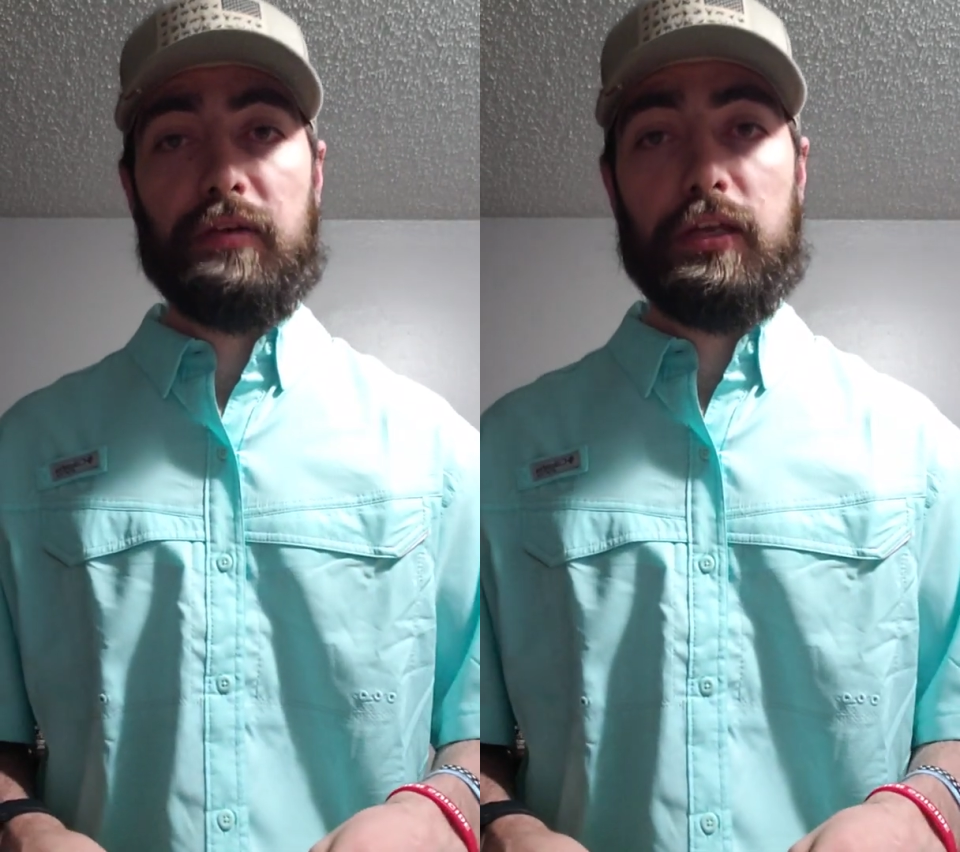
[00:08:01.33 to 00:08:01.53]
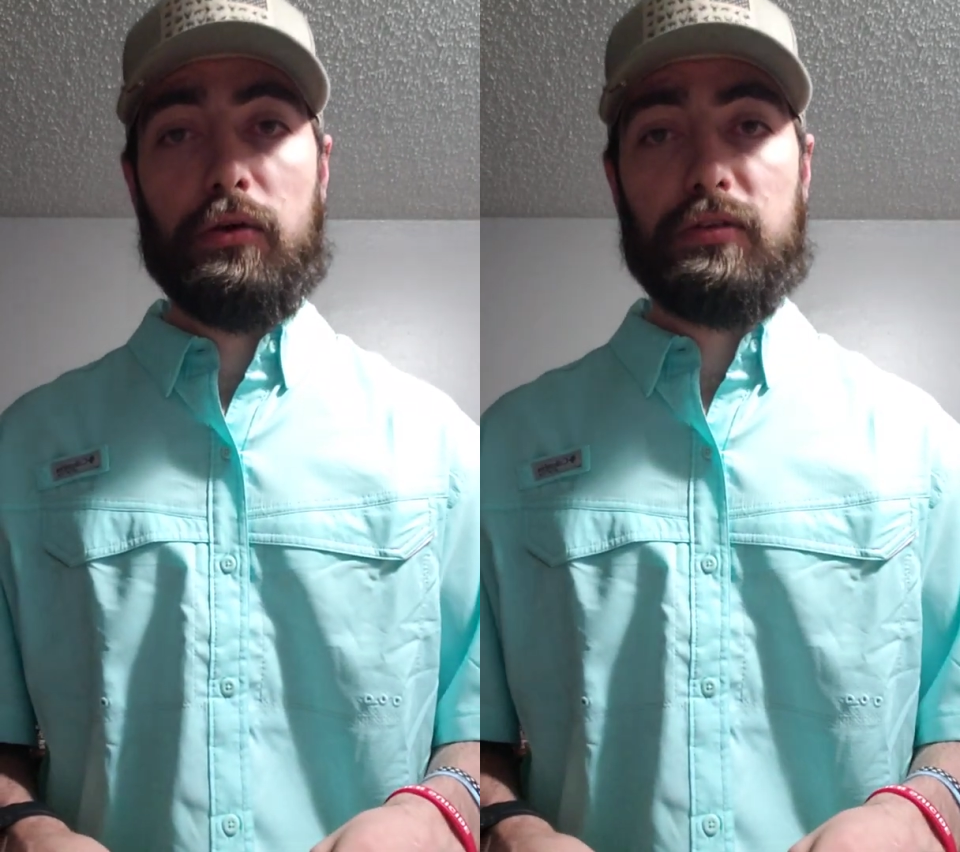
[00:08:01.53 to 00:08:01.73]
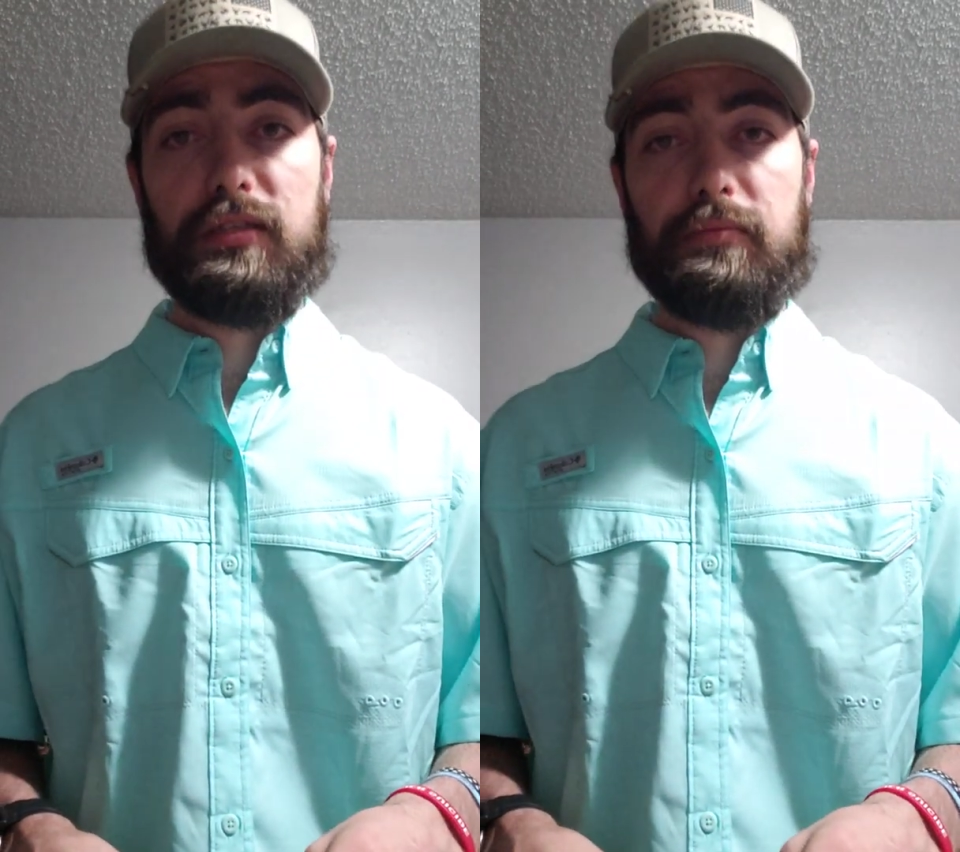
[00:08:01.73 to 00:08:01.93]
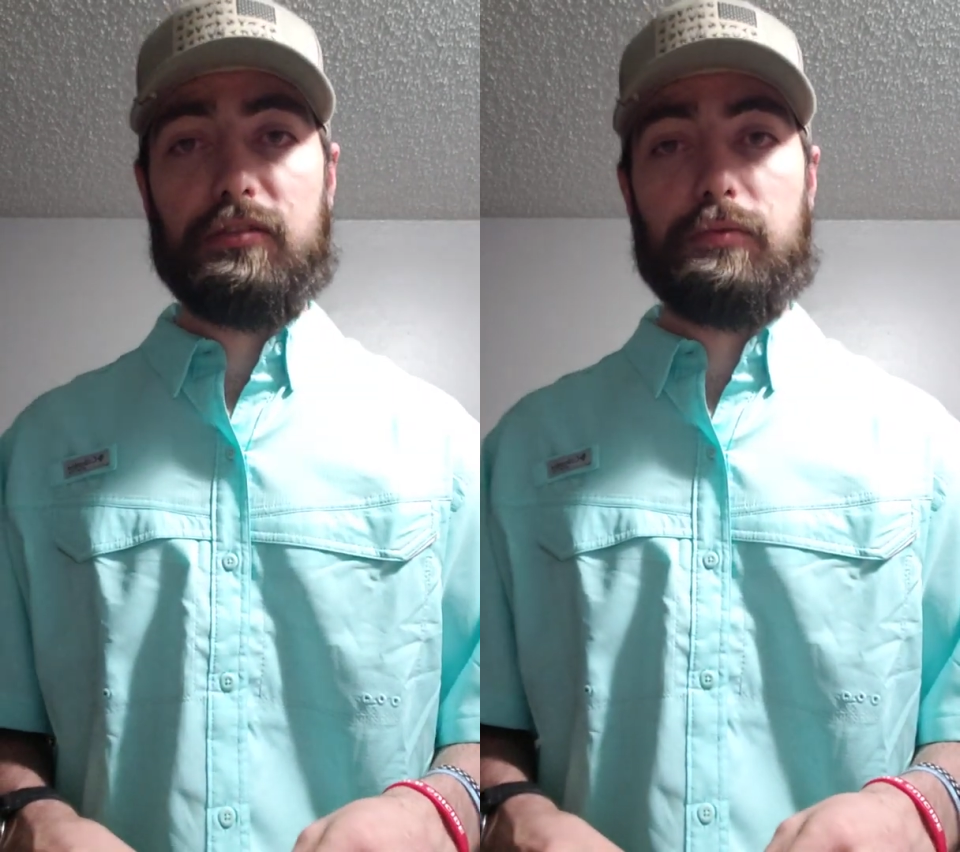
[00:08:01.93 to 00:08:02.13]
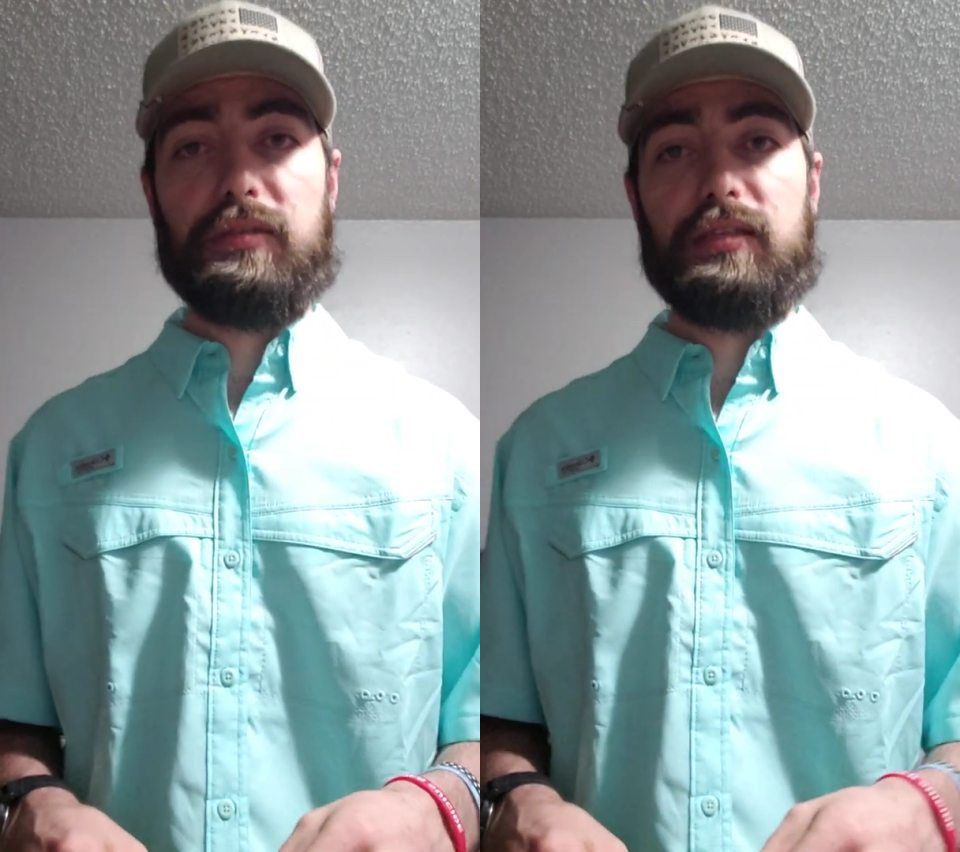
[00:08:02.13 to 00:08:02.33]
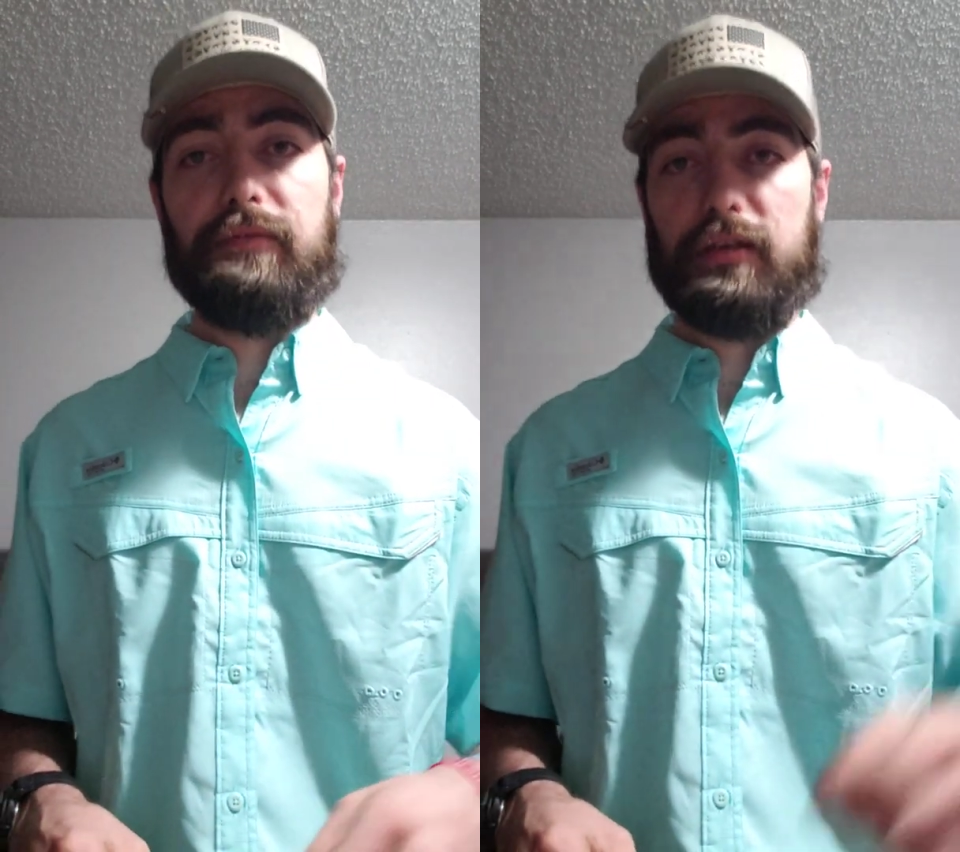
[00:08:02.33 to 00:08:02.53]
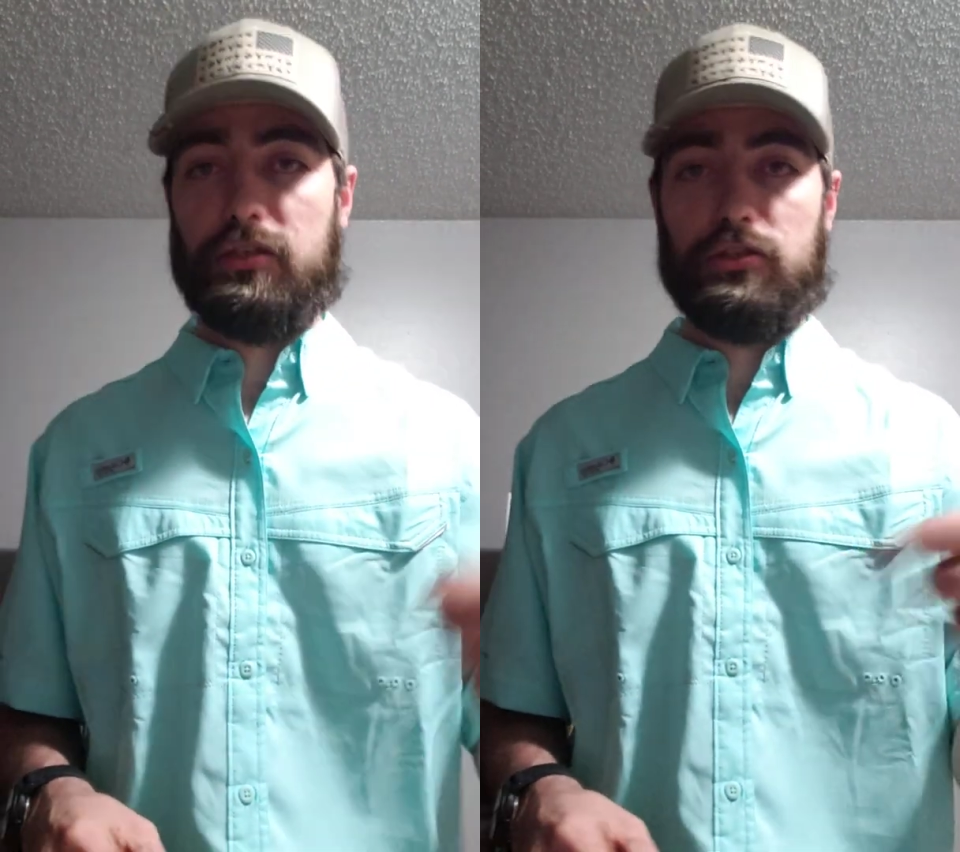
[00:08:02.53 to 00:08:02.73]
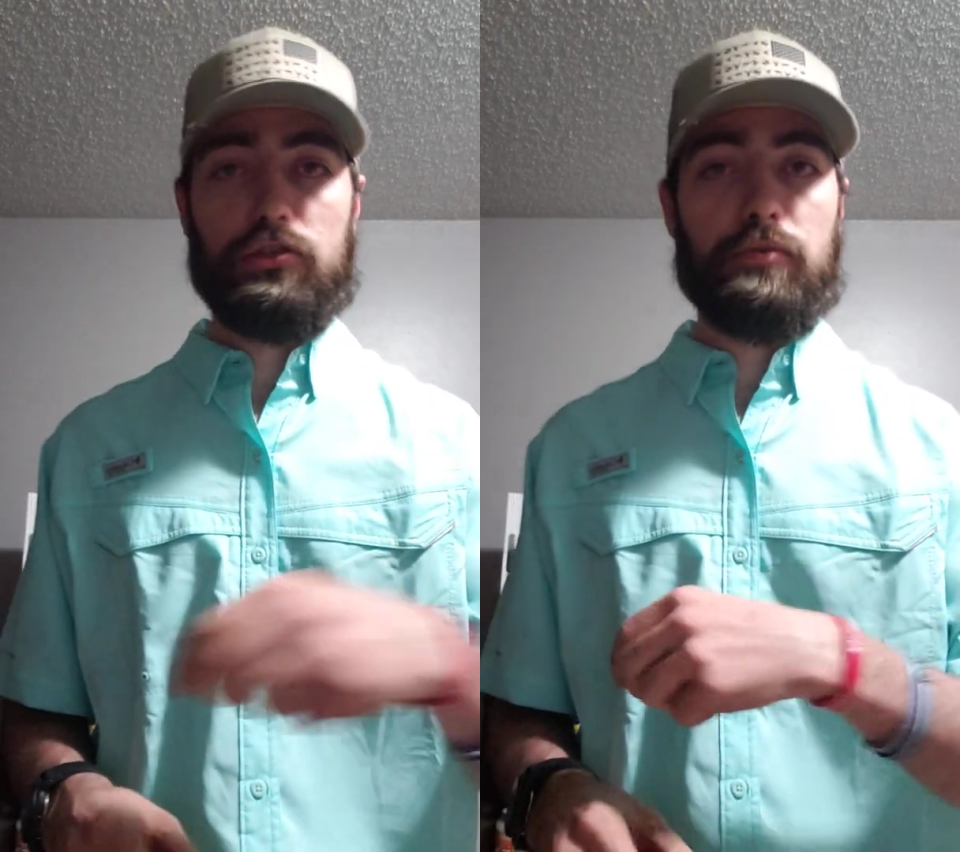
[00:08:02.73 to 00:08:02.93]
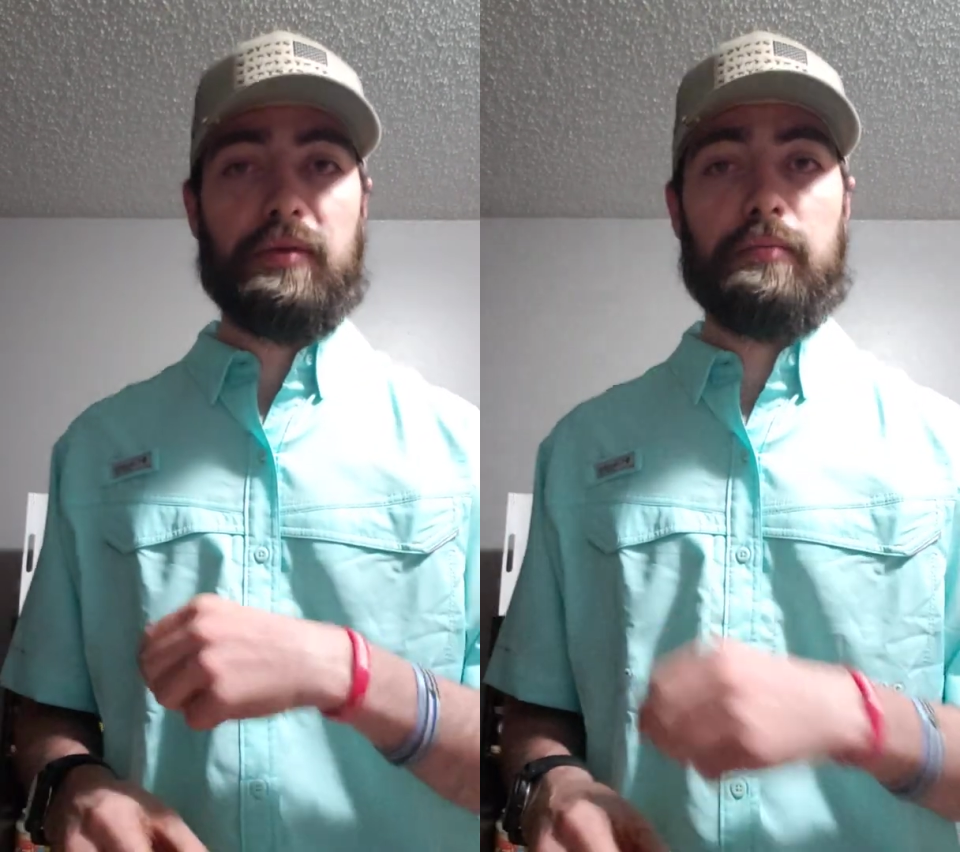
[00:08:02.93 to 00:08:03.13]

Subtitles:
video on something specific, just shoot me a